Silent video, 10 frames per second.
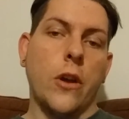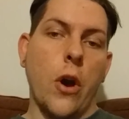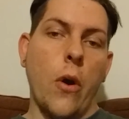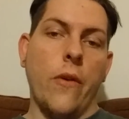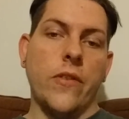
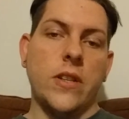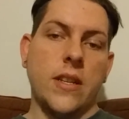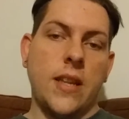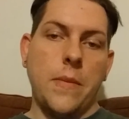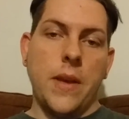go over to
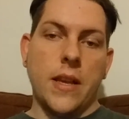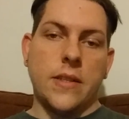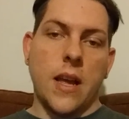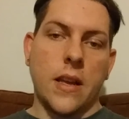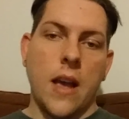
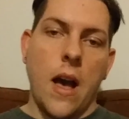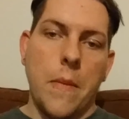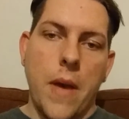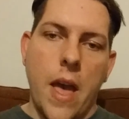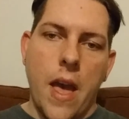
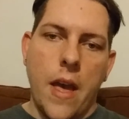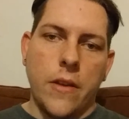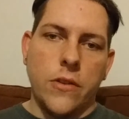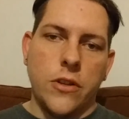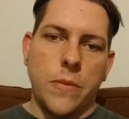TBS.com
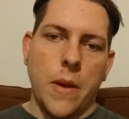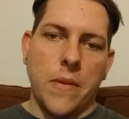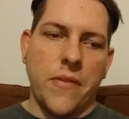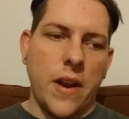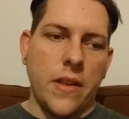and you should be able
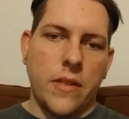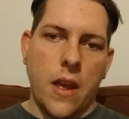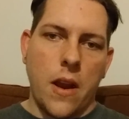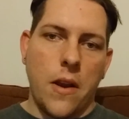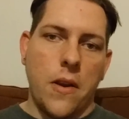to find it
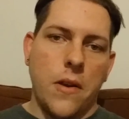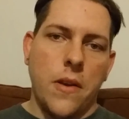there.